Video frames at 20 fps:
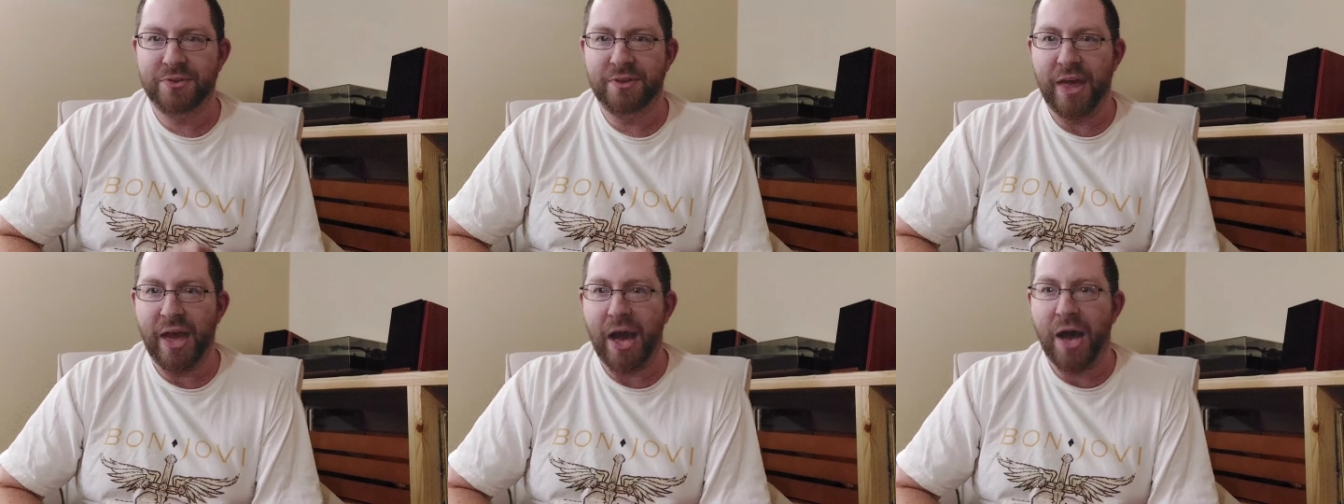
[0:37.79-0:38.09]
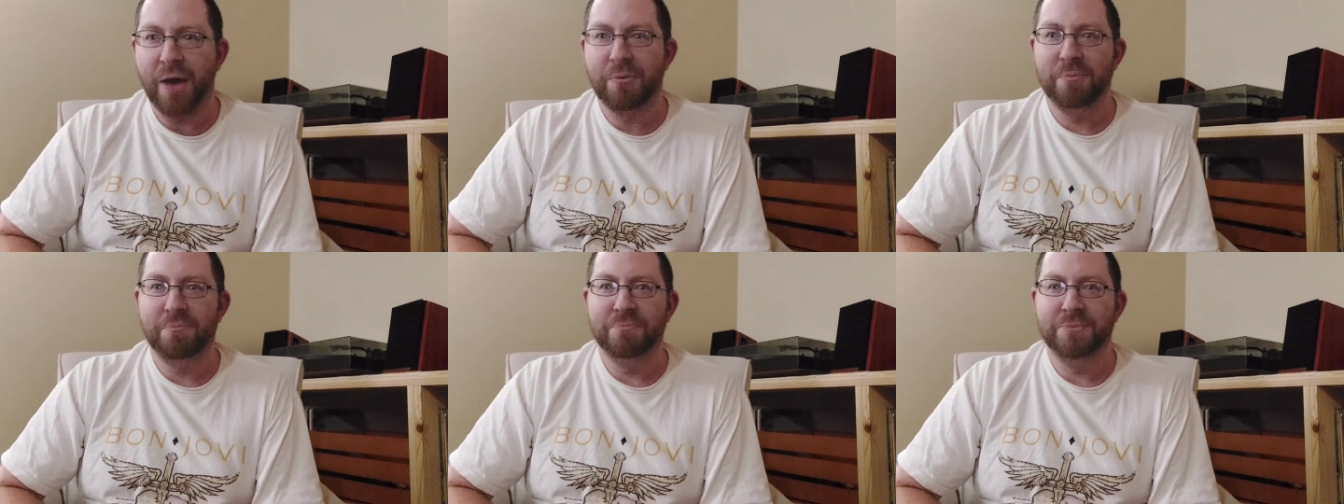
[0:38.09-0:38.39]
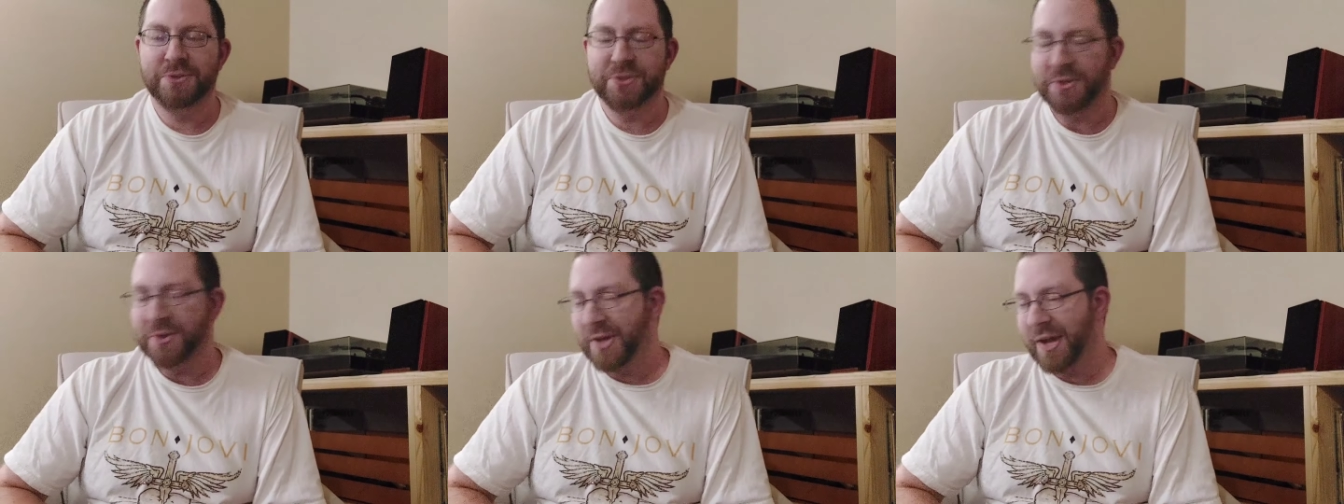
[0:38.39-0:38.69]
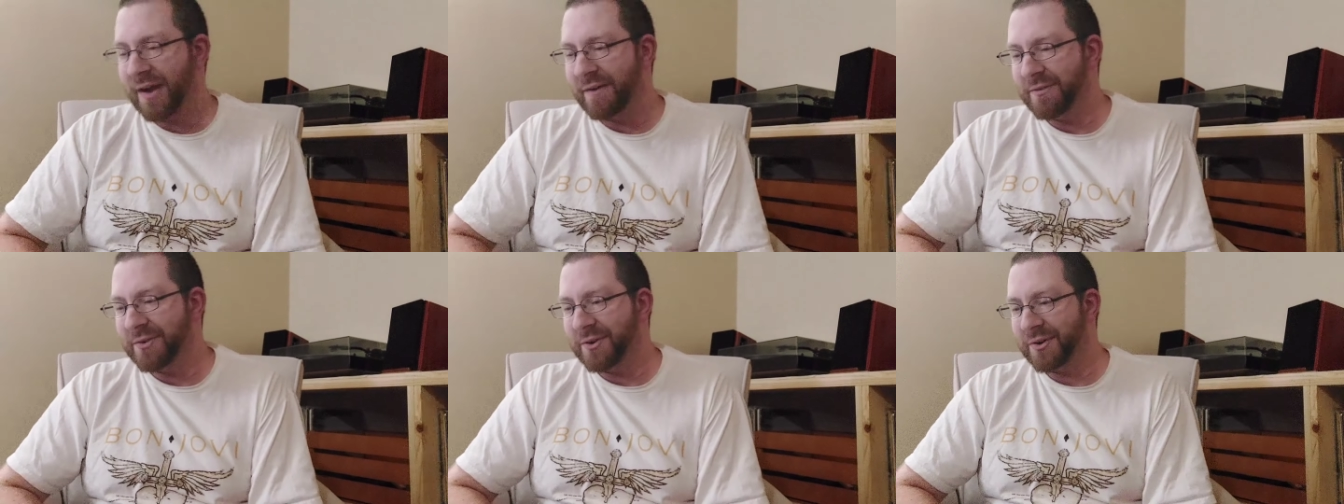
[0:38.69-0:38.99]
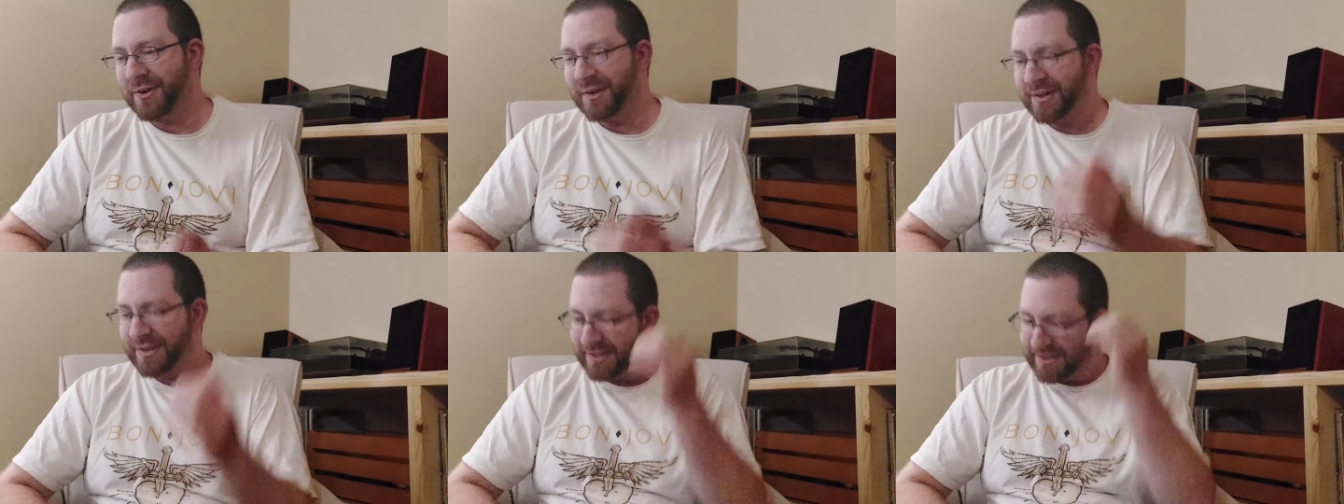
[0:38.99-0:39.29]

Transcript: albums to cover